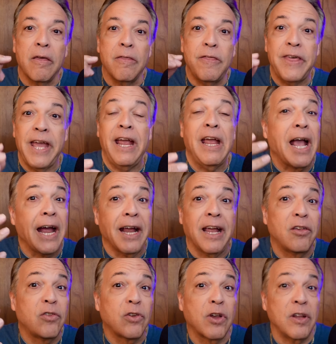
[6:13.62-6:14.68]
they, I
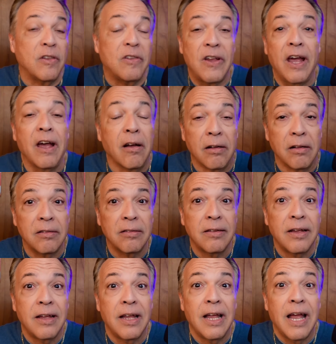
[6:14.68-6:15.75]
guess, can tell
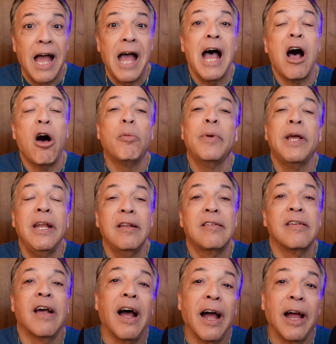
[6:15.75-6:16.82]
how many
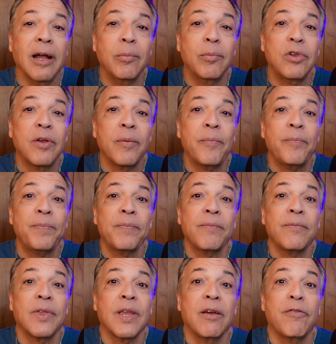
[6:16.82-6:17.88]
times
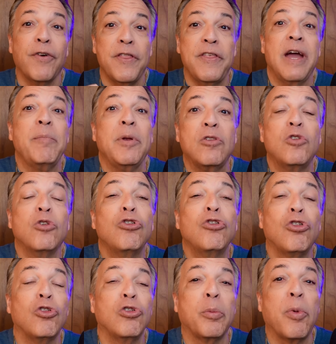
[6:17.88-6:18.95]
for them it still
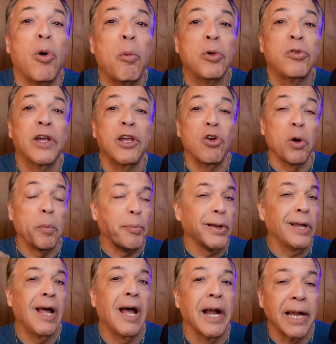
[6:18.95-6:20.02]
shows up almost like you're
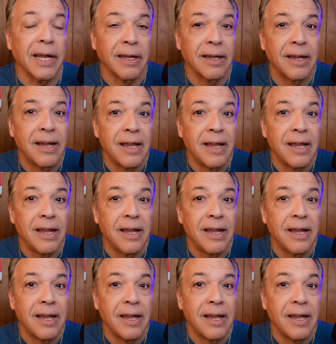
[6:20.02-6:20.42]
applying